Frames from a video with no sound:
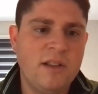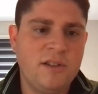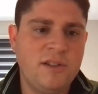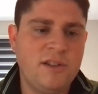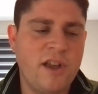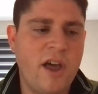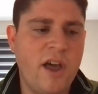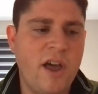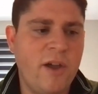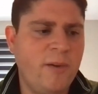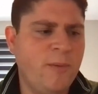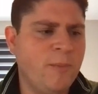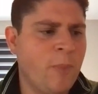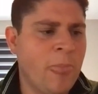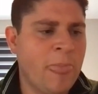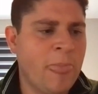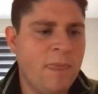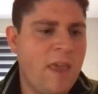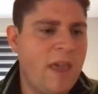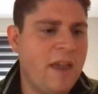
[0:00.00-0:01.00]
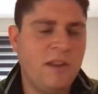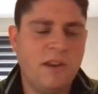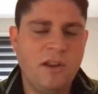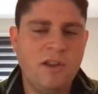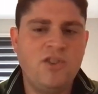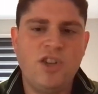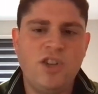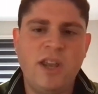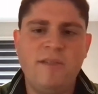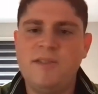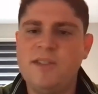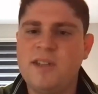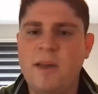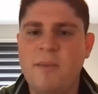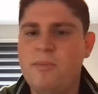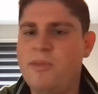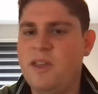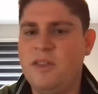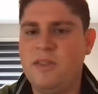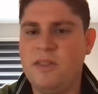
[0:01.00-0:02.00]
So they can achieve
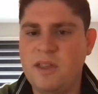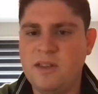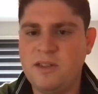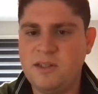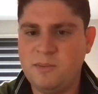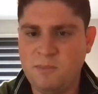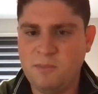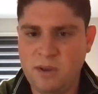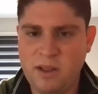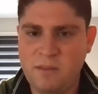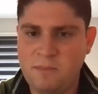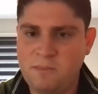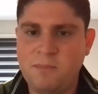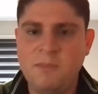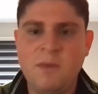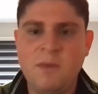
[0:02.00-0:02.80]
something that's, you know,